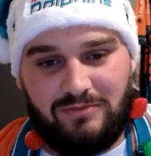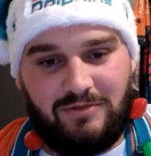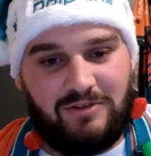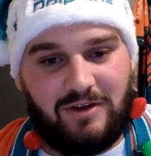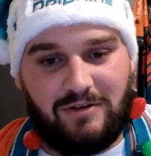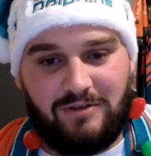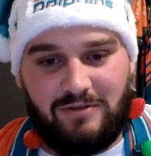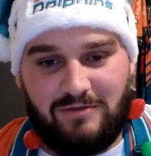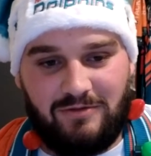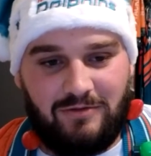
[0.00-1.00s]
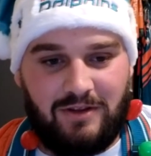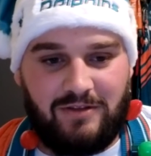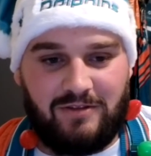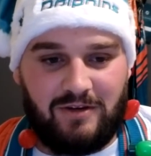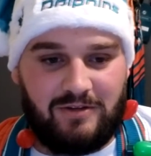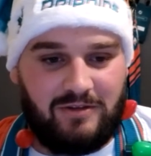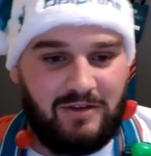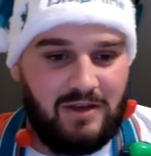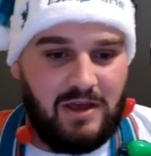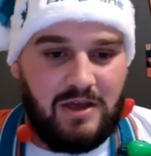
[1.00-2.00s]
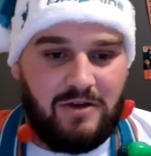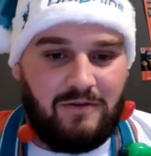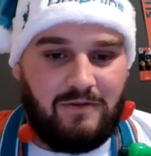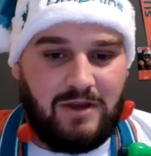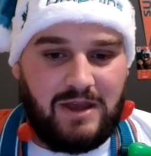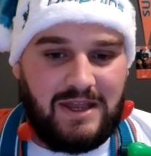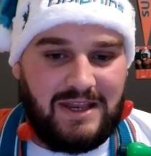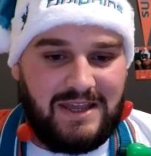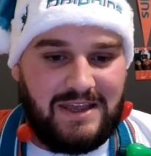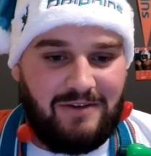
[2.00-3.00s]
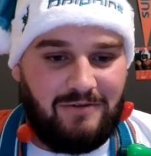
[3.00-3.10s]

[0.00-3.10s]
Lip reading: Sucks. Really sucks. Really,